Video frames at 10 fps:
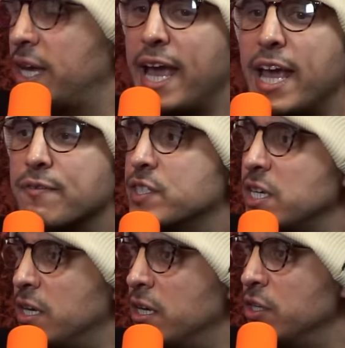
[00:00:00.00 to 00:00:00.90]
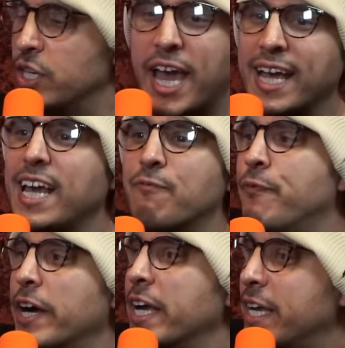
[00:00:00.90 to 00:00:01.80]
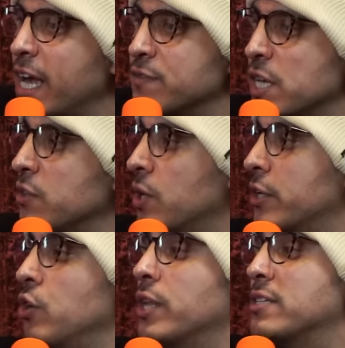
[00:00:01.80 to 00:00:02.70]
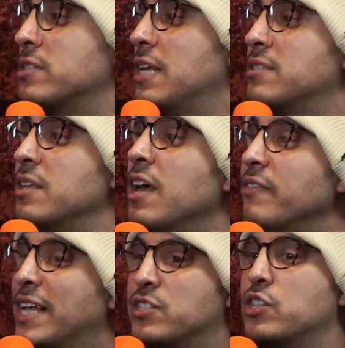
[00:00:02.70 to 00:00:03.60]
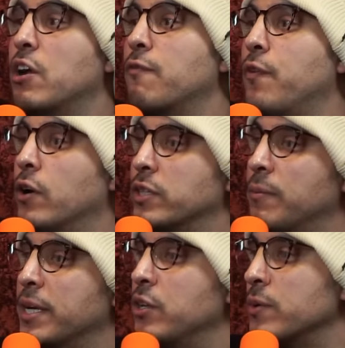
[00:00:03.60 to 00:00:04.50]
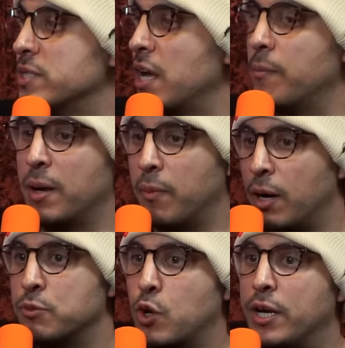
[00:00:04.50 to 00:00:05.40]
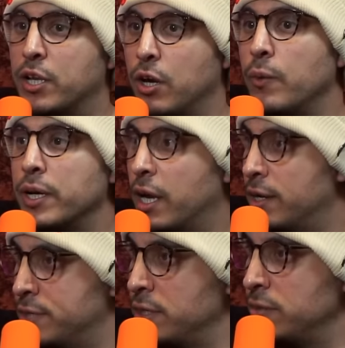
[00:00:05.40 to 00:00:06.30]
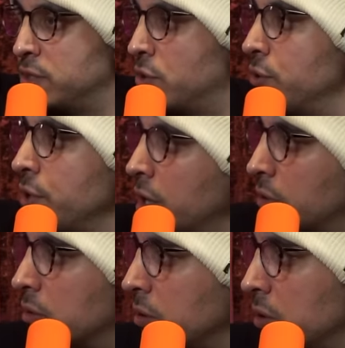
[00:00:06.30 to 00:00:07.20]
KFC. You can't get fucking KFC. And they're like, no, that's that's that's their fault. I'm like, no, it's not. My mom tried to go into Gaza. They told her no.